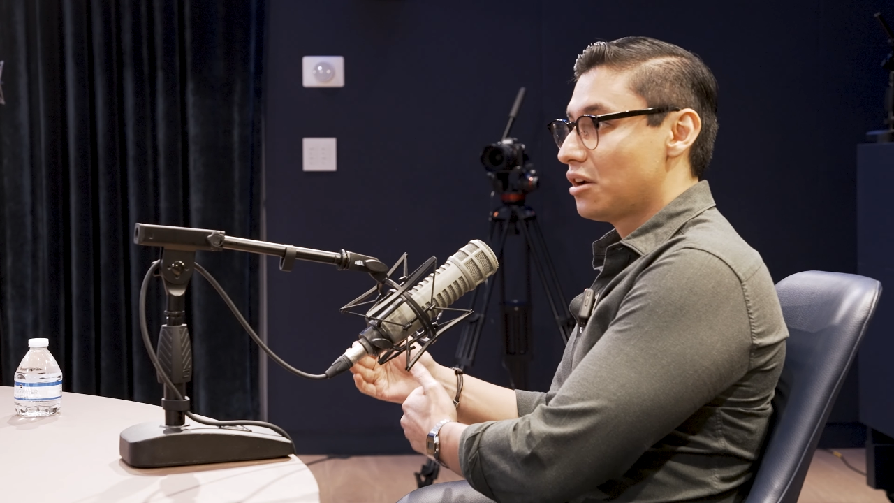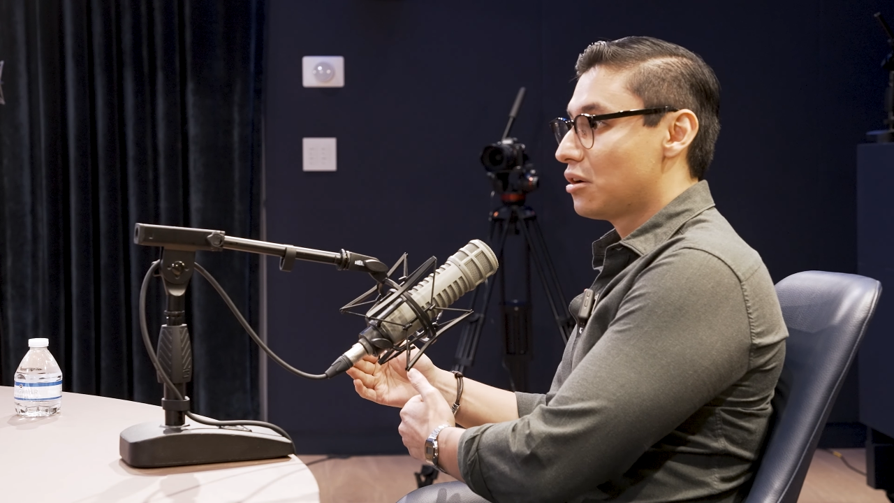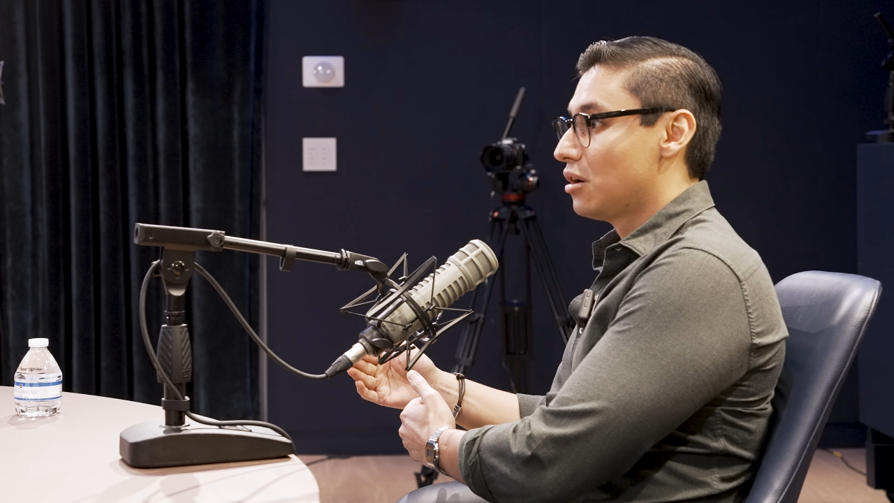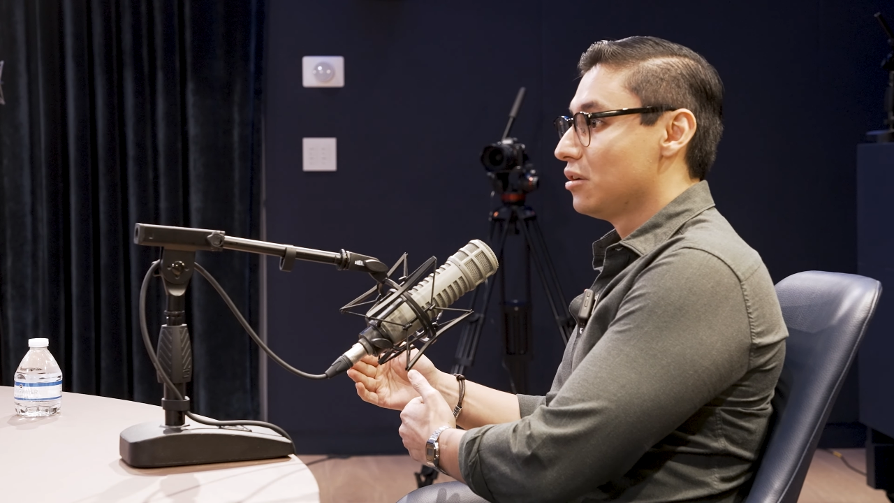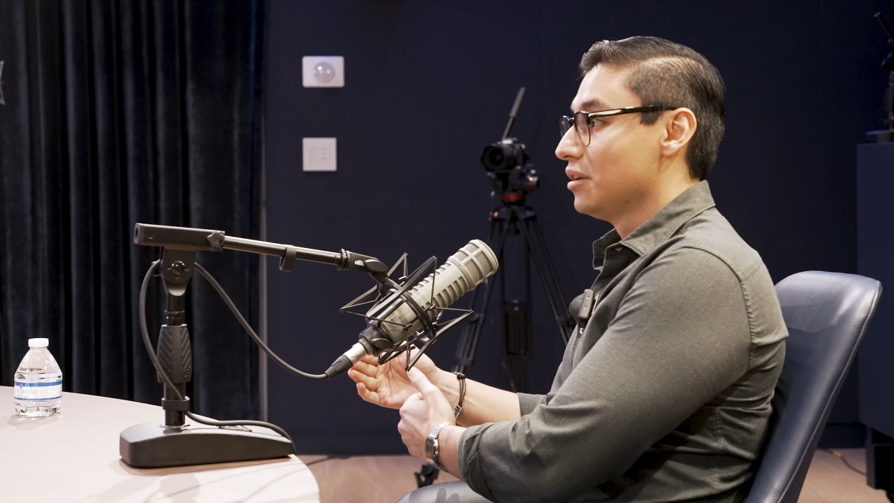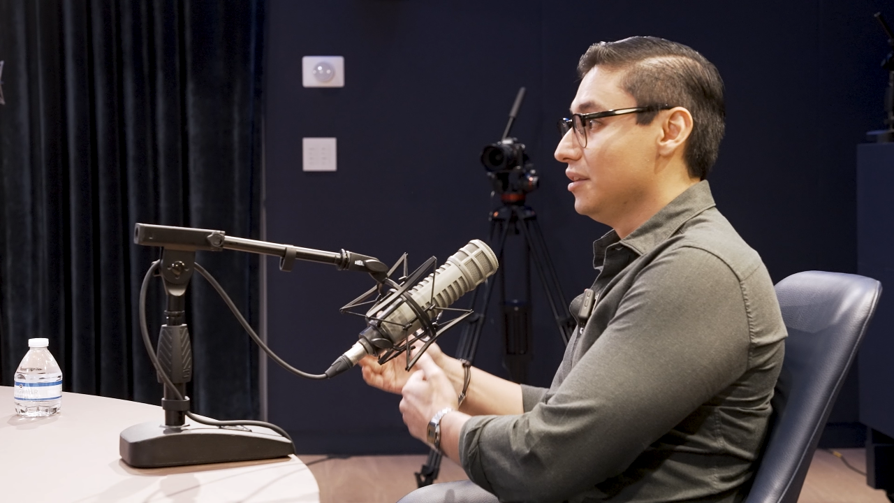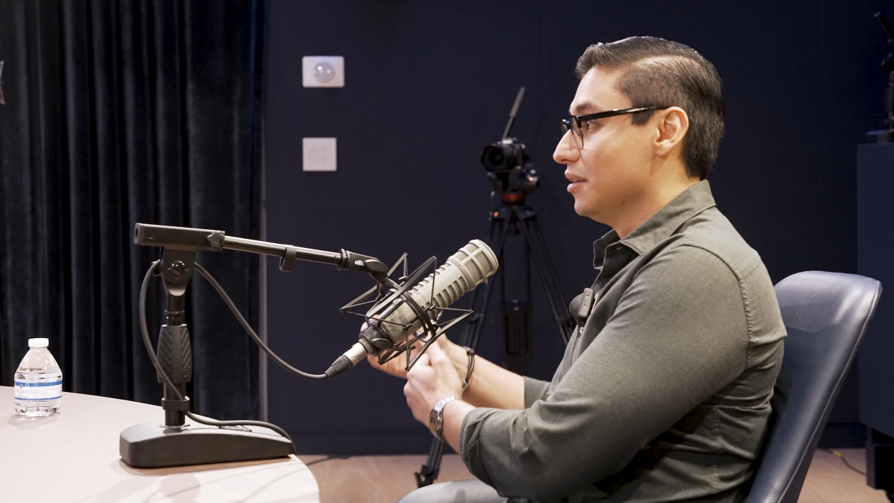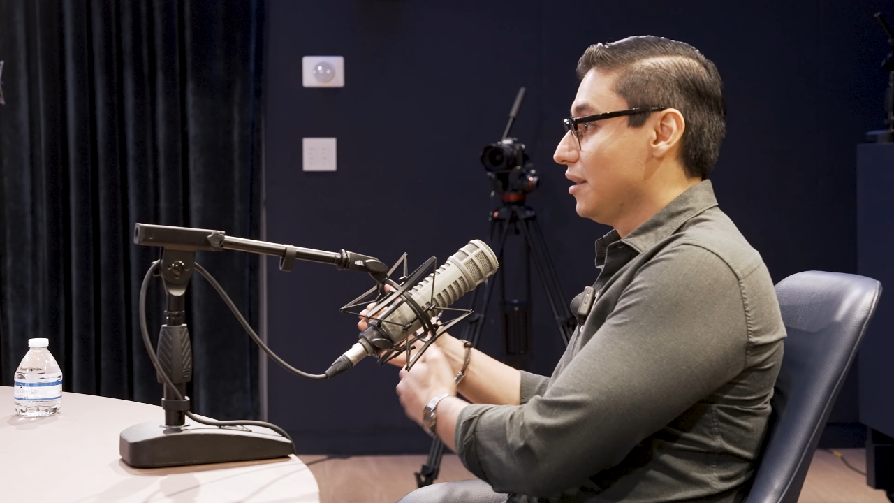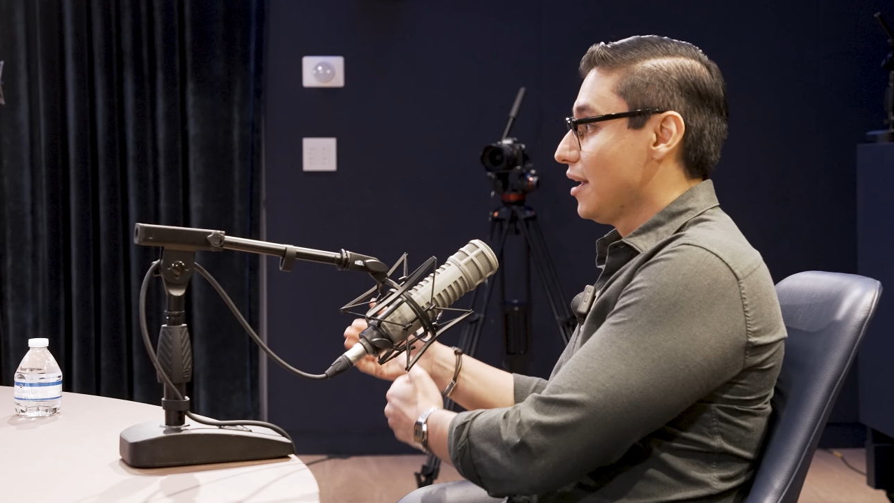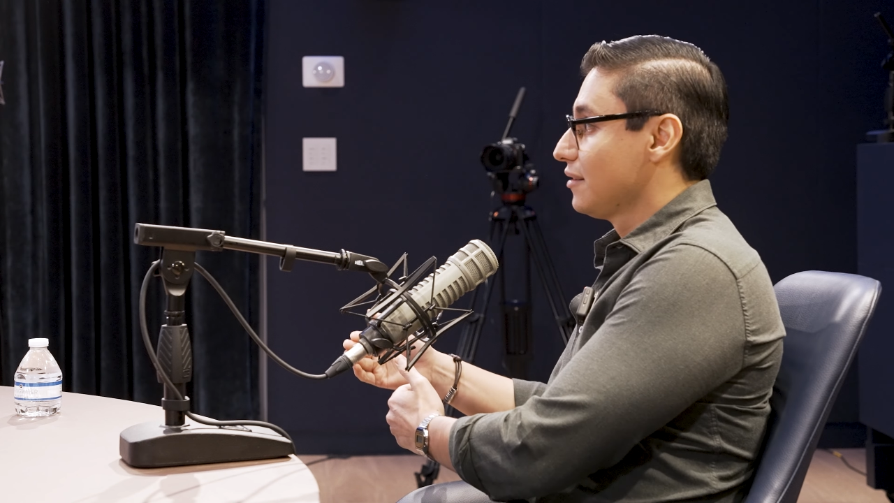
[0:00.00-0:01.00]
ARR
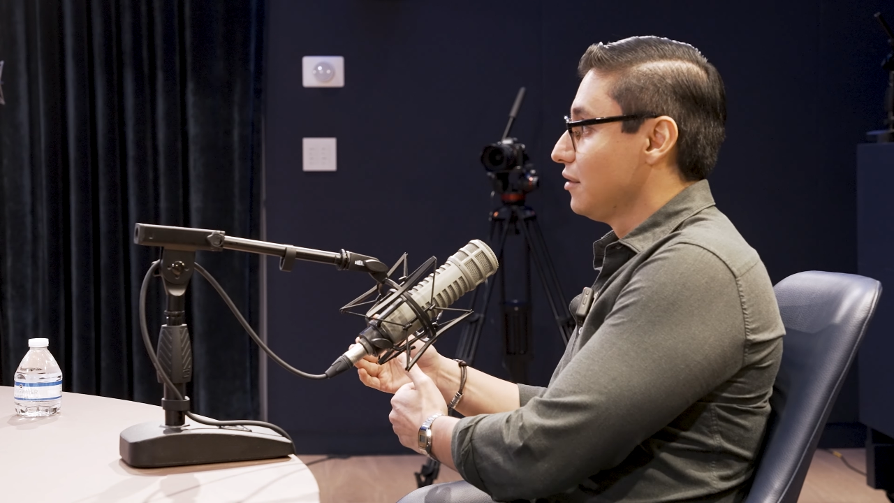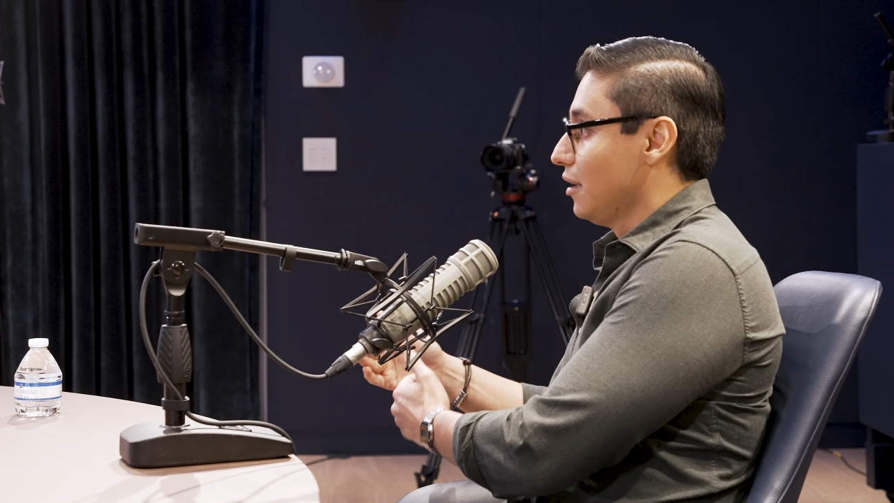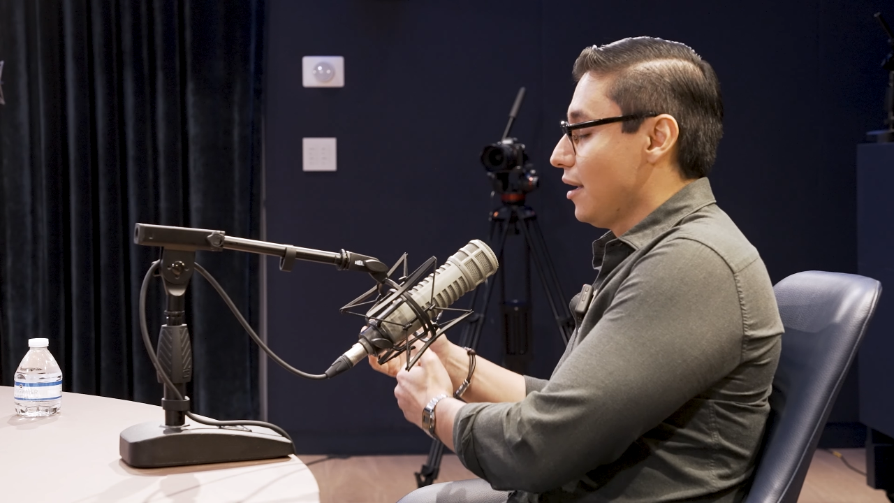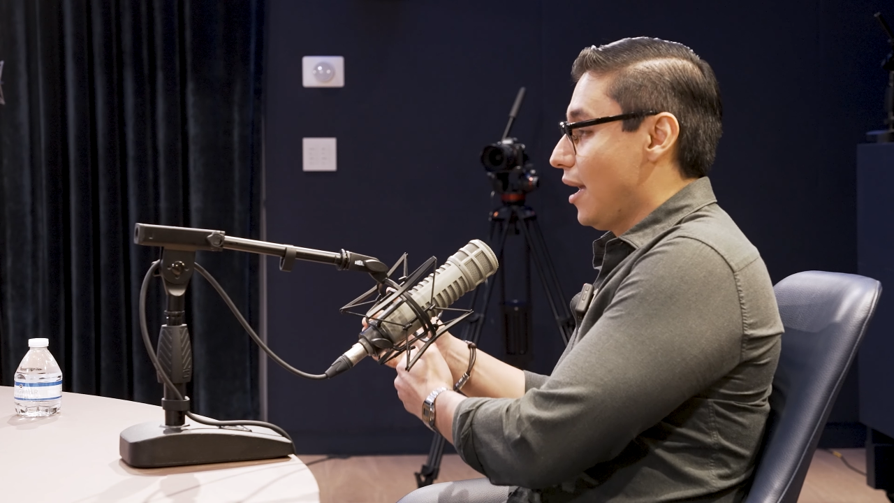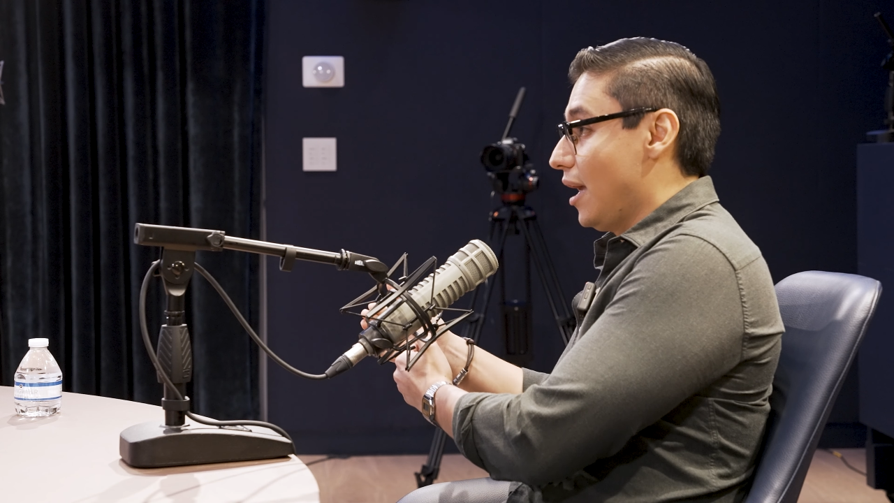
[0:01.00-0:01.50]
in the next